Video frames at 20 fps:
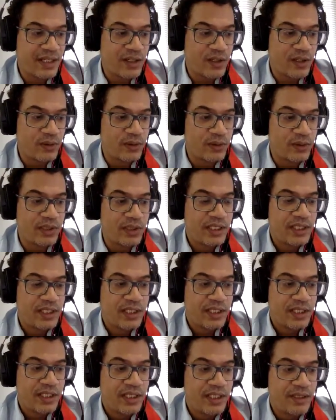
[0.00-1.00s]
whole
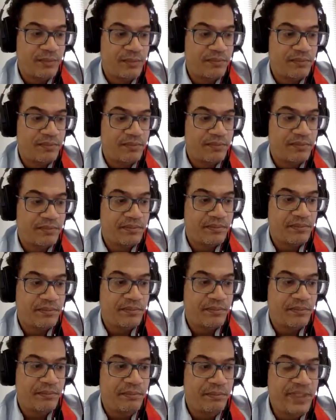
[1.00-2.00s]

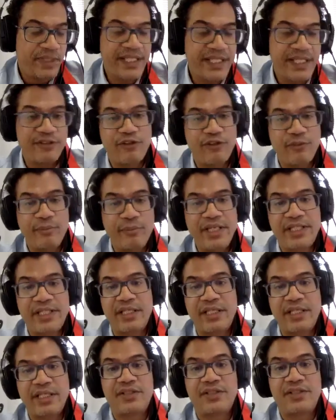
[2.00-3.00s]
media
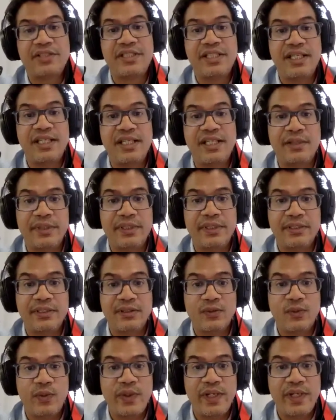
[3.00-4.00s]
information literacy element,
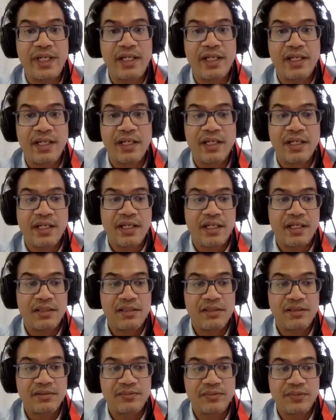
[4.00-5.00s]
where
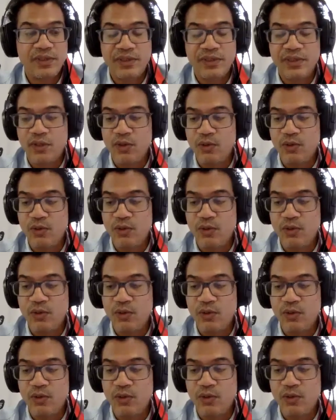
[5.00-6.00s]

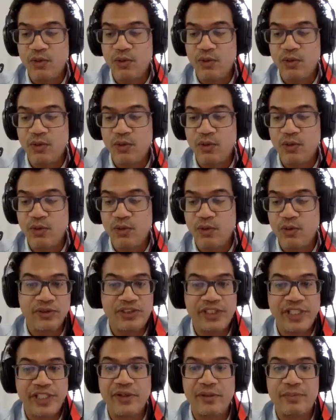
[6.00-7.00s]
people, your
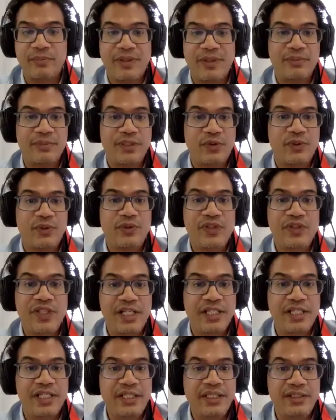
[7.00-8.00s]
general public, we
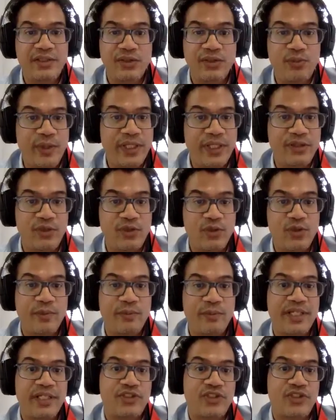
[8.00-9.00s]
really need to do a
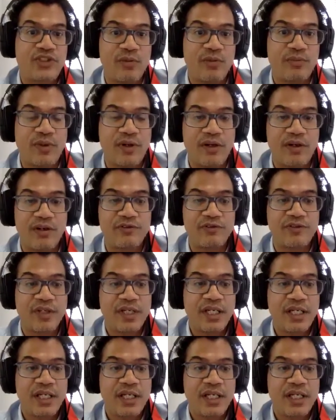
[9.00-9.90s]
better job of